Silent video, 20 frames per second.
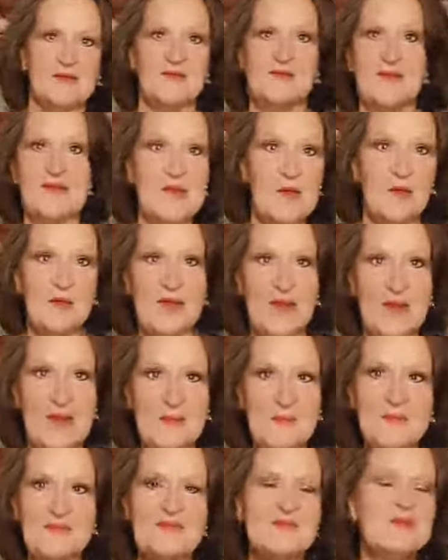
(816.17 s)
video
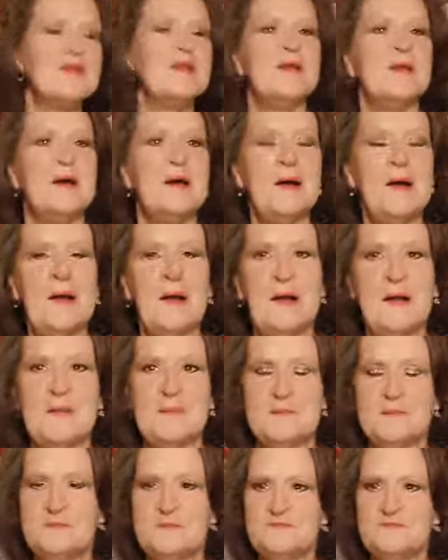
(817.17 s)
games um,